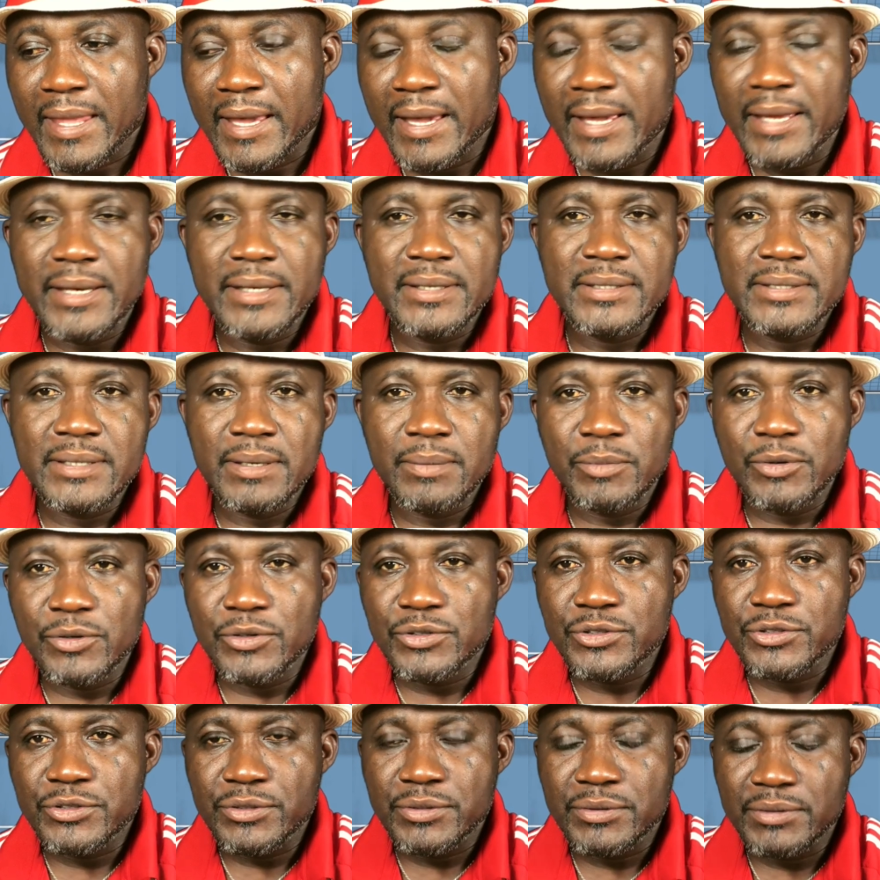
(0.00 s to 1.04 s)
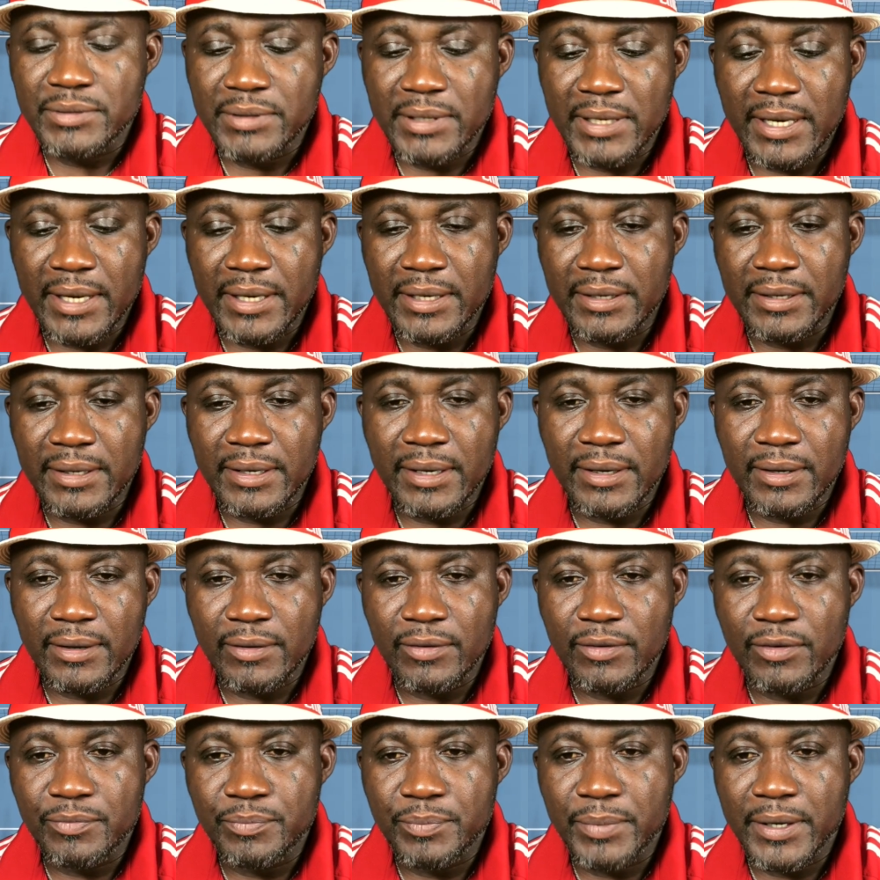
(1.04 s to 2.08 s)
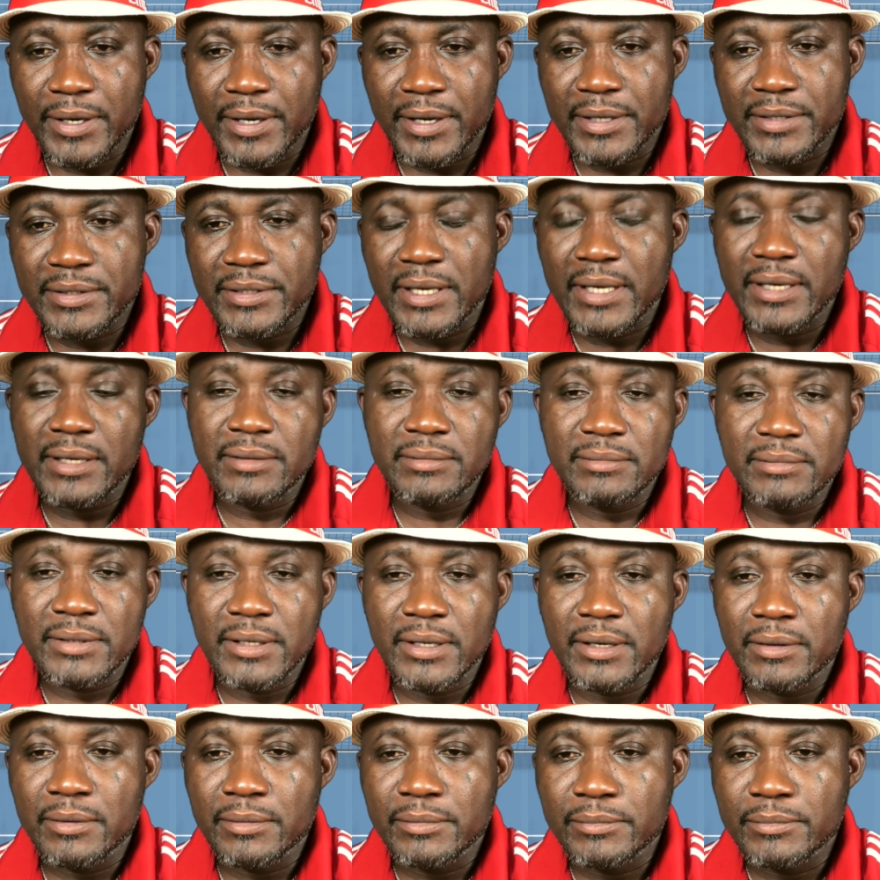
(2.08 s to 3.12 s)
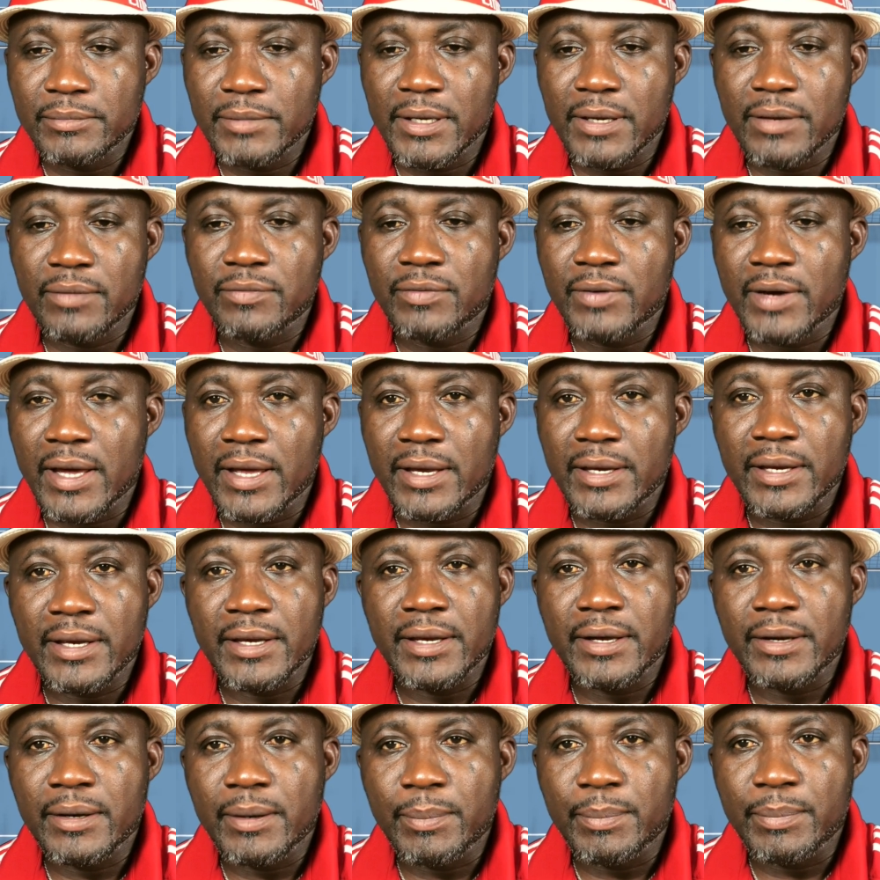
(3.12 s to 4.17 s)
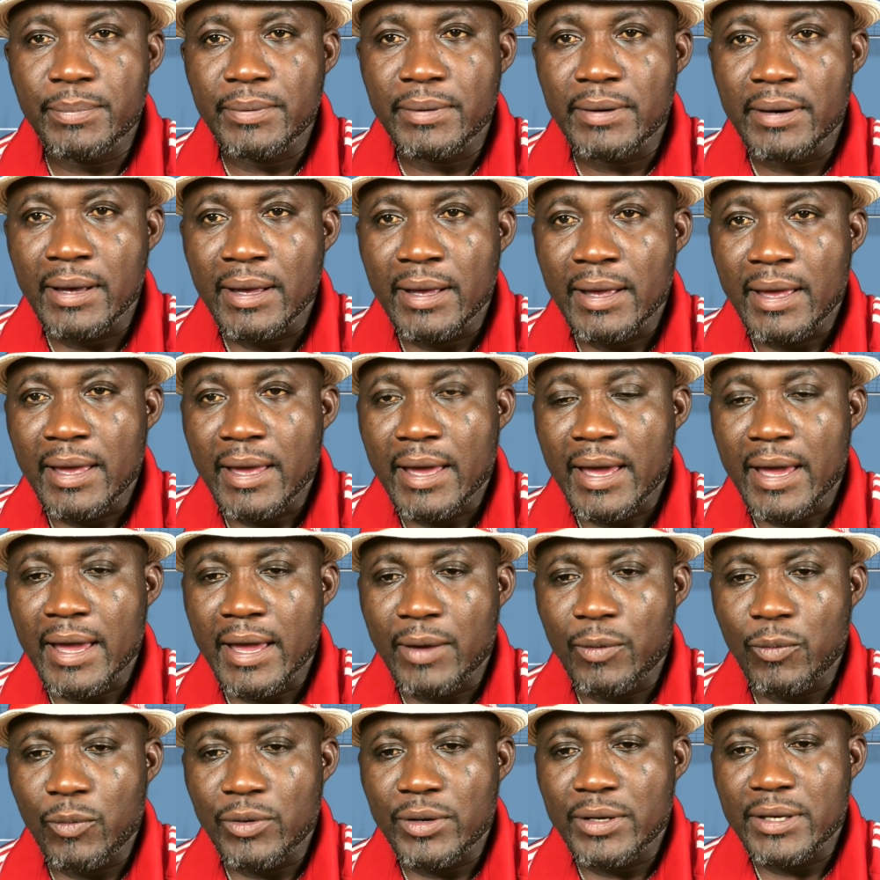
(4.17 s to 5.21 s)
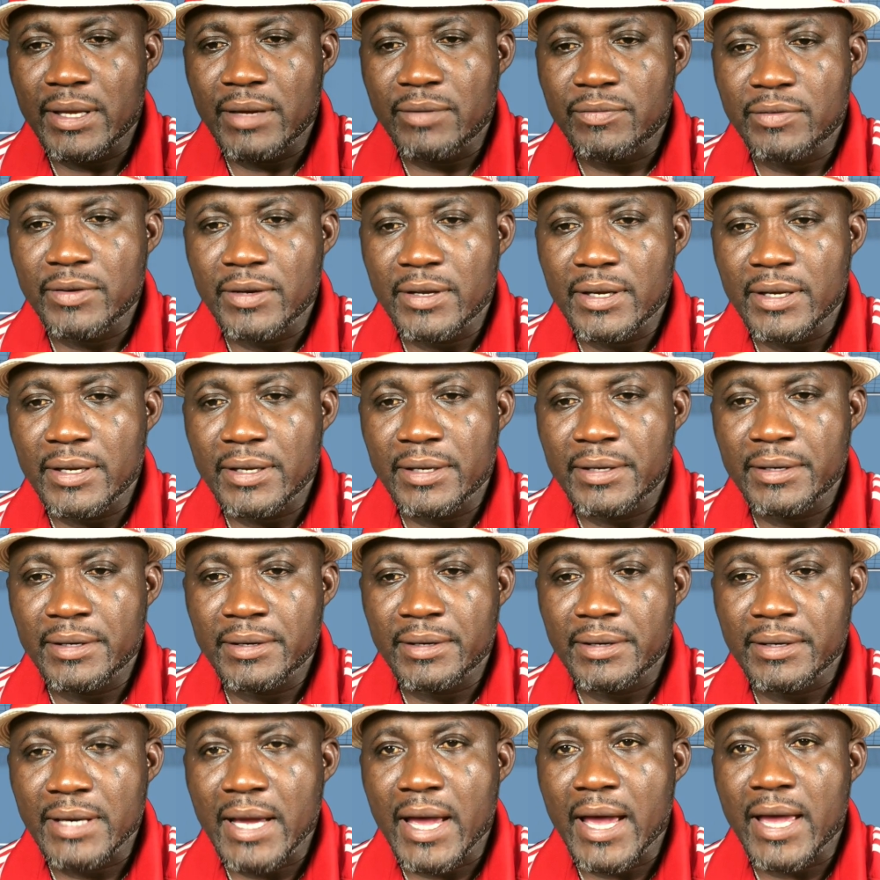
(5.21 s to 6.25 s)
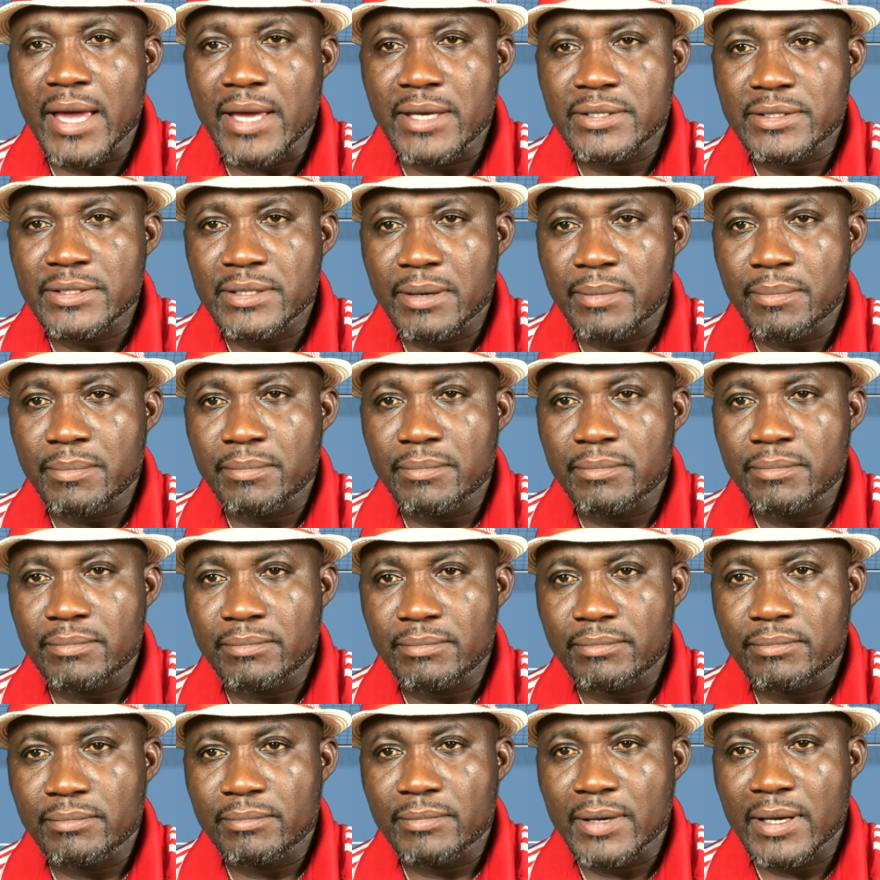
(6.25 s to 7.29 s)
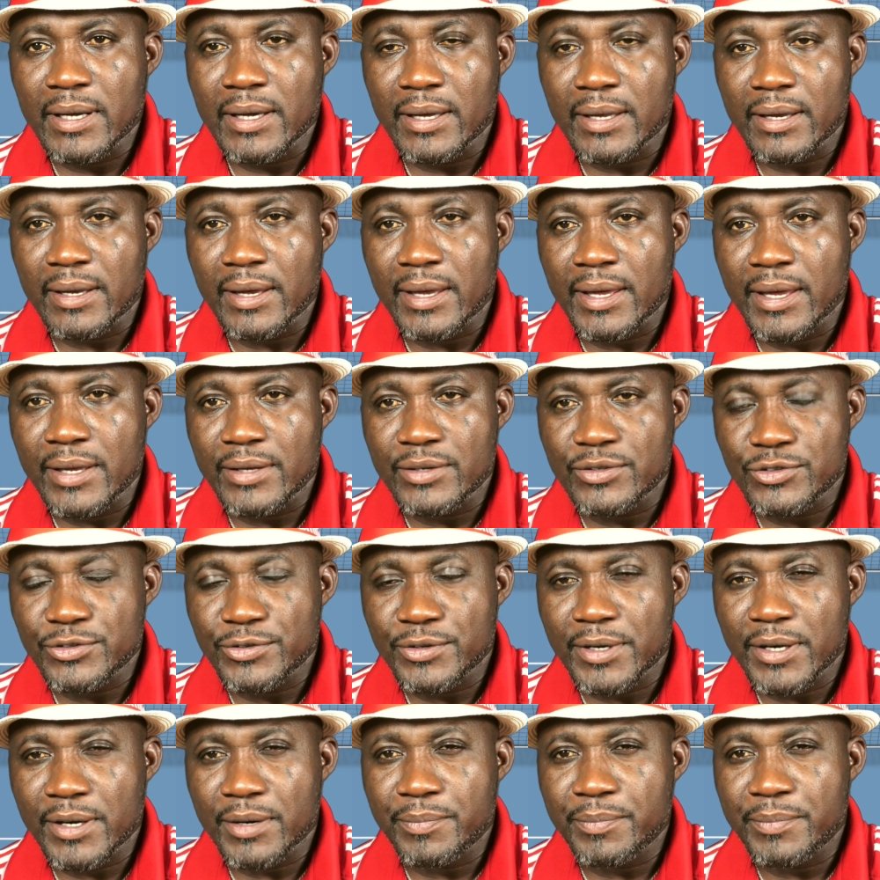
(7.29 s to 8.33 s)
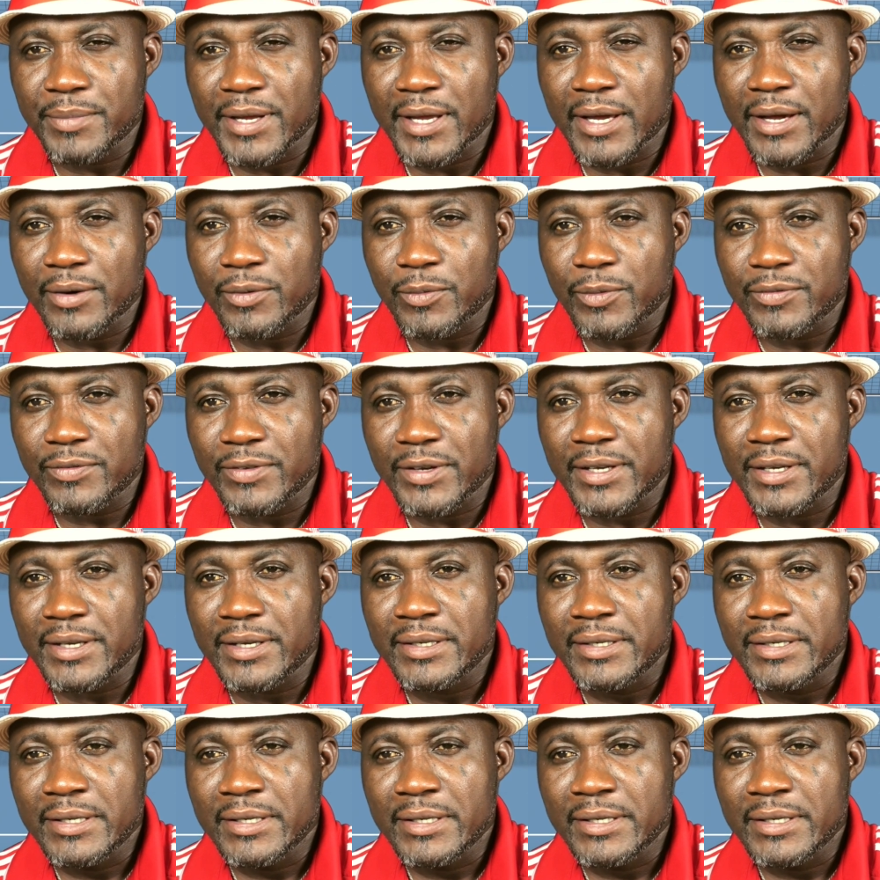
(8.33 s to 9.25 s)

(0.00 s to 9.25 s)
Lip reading: it's able to handle a lot of players. And if I need help, I will definitely hire some other hands to help me out with it.